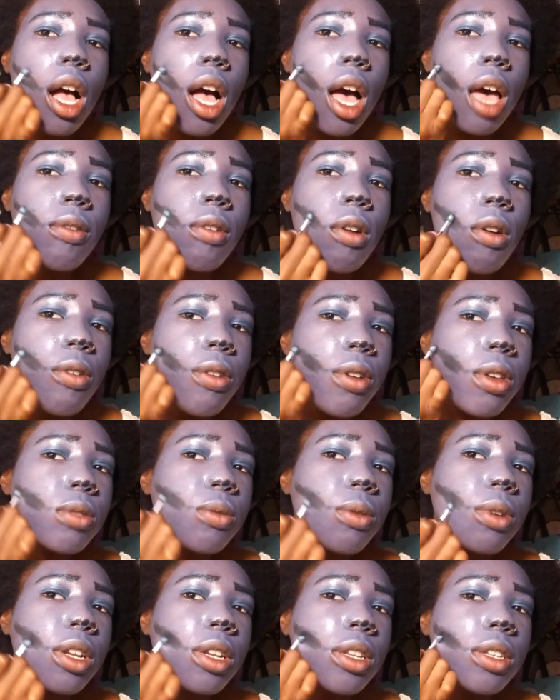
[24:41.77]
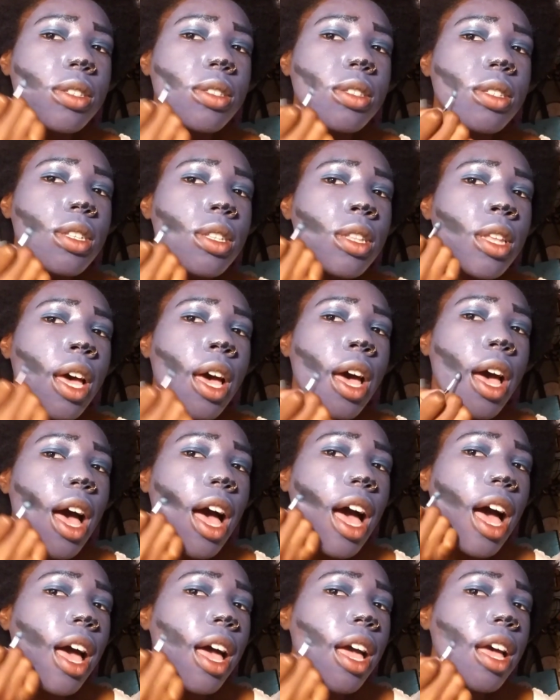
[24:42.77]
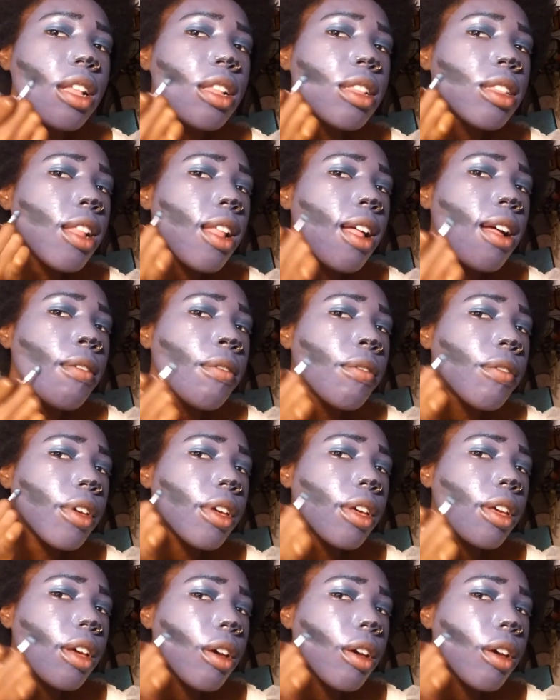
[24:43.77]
I've always wanted to see that. I love